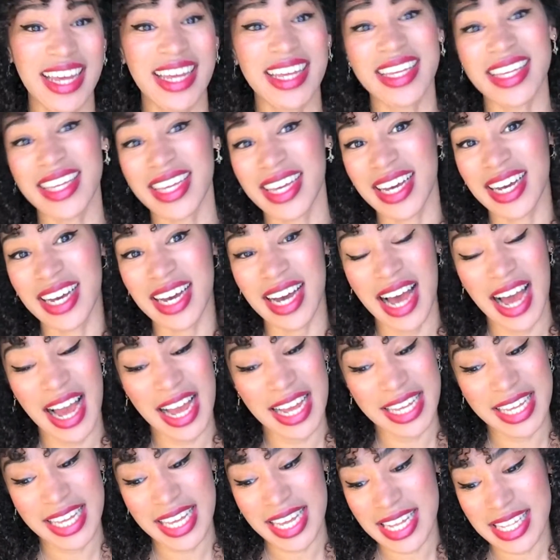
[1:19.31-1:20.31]
Yeah,
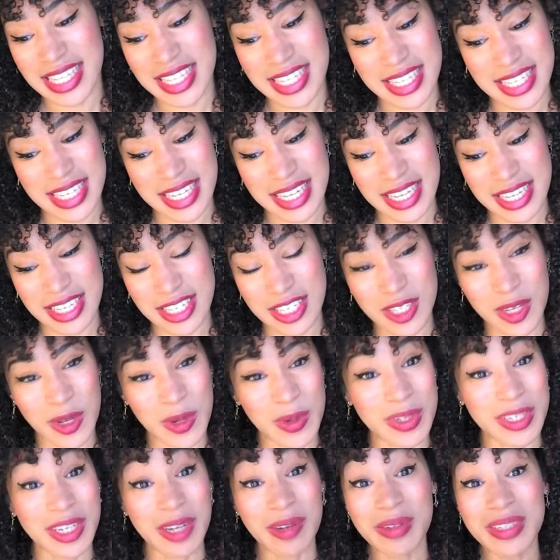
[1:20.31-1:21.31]
I can't sing,
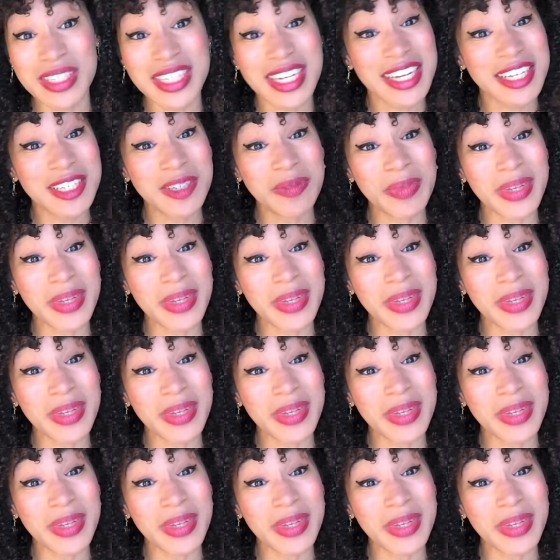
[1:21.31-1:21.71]
so don't judge